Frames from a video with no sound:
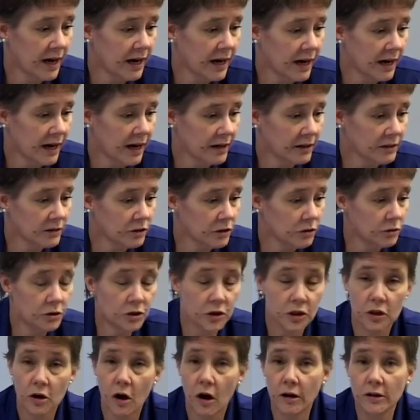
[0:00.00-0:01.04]
You
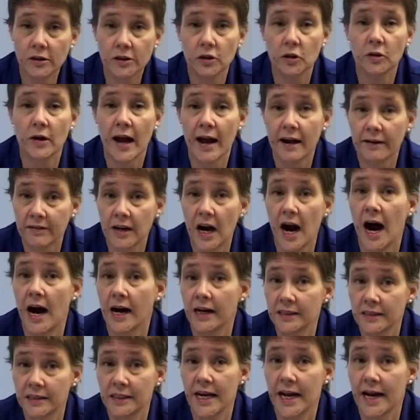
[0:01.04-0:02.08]
should also have
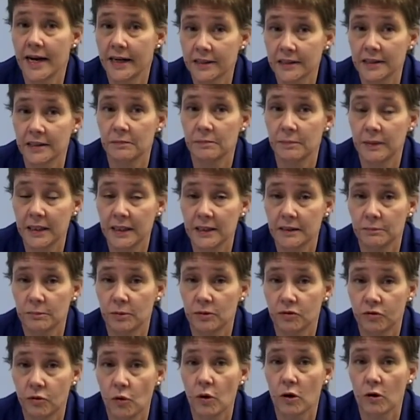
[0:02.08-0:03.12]
contacted me
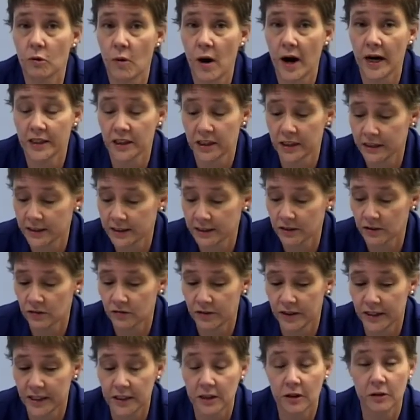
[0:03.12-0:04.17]
before watching this
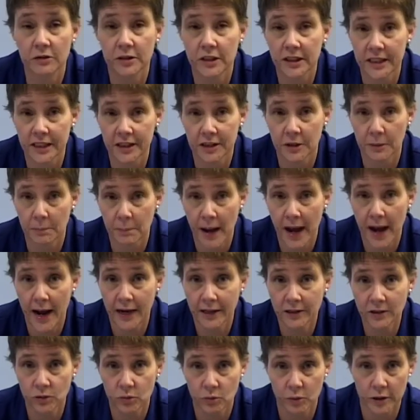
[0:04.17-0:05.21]
video to get the
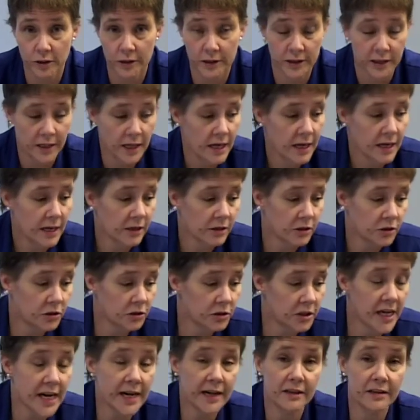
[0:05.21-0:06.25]
password to
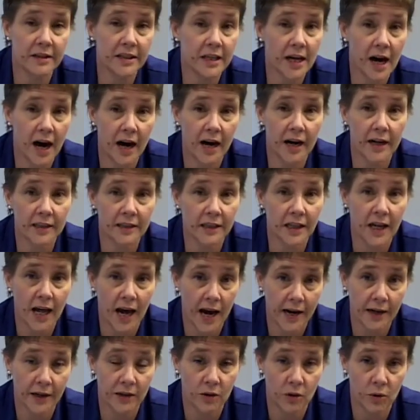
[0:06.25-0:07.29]
take the
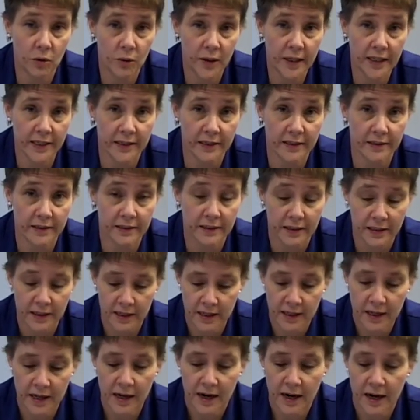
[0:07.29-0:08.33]
online quiz.
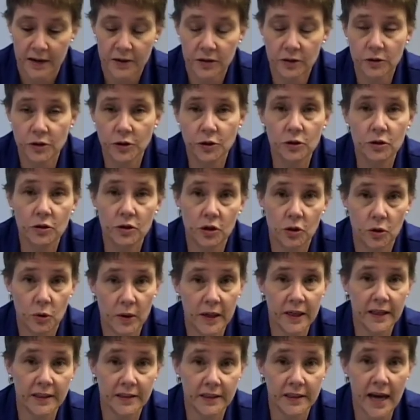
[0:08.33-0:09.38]
You'll do the
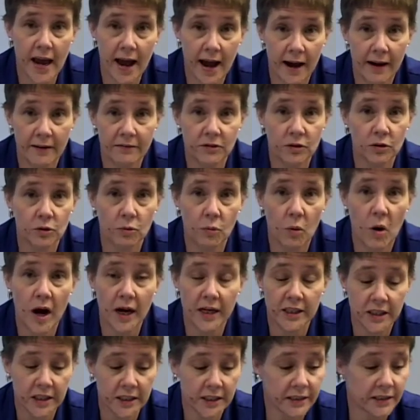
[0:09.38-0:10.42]
quiz after
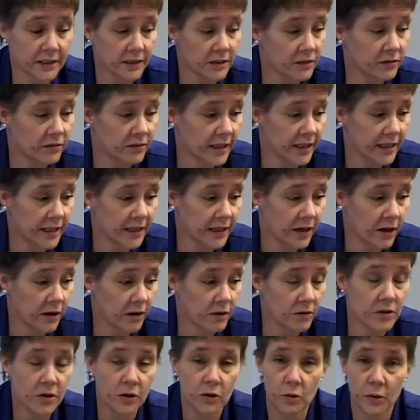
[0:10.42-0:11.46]
watching this
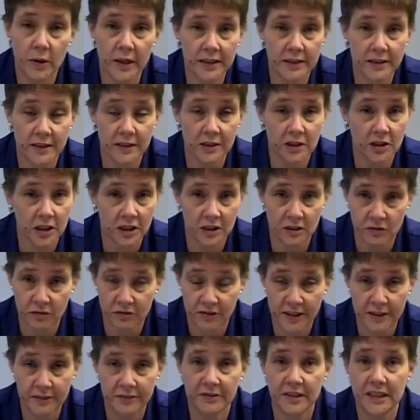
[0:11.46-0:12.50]
video. The quiz is just
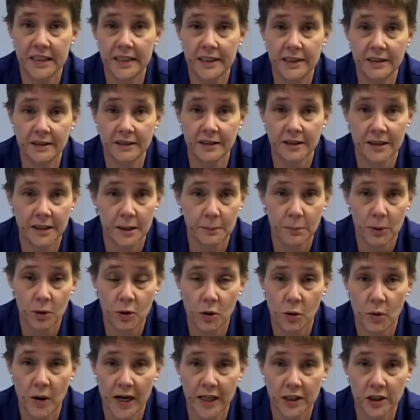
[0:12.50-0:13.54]
15 simple
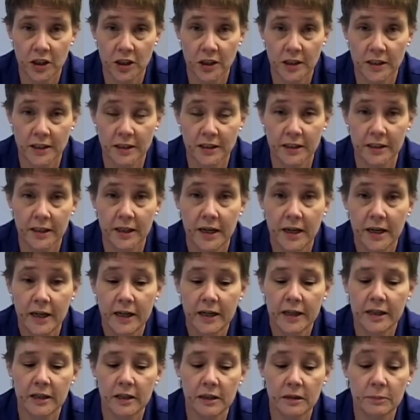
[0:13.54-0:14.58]
questions.
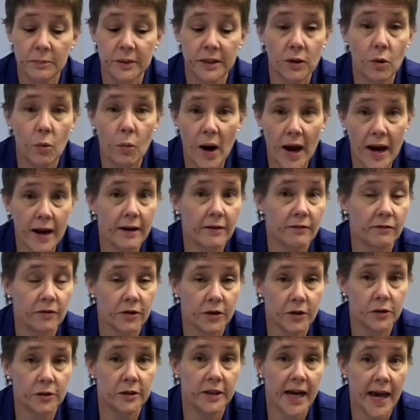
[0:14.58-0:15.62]
It'll be a way for
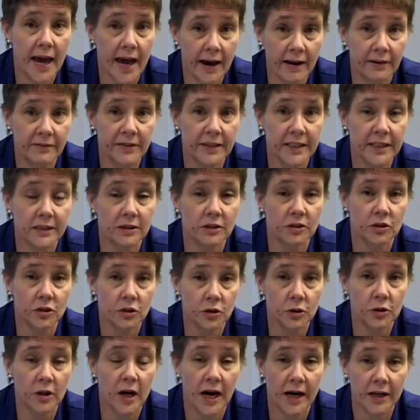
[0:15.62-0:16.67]
you to evidence
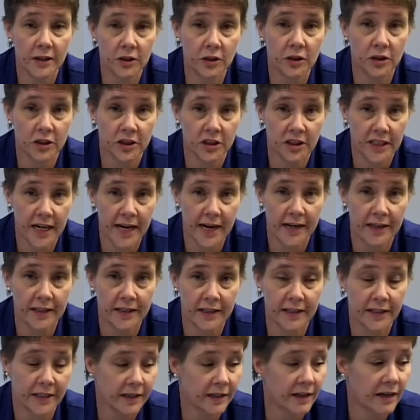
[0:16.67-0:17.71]
your
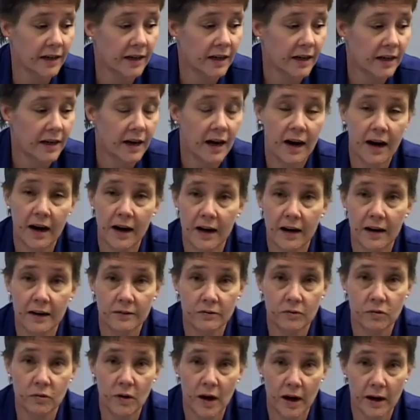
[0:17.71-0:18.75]
understanding
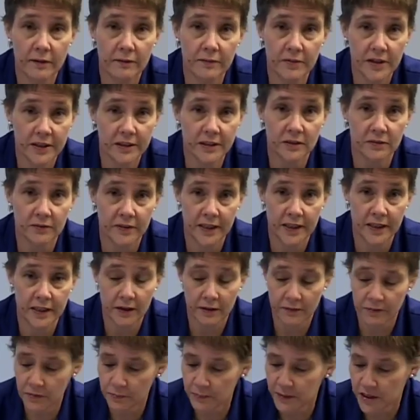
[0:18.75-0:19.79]
of this video,
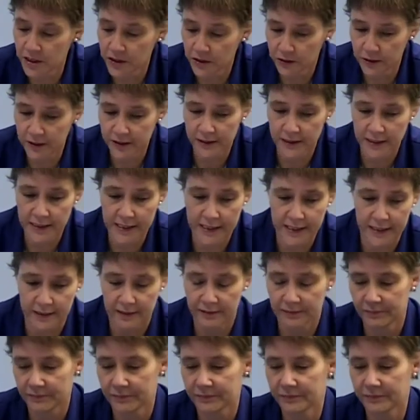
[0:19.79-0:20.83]
the material in it.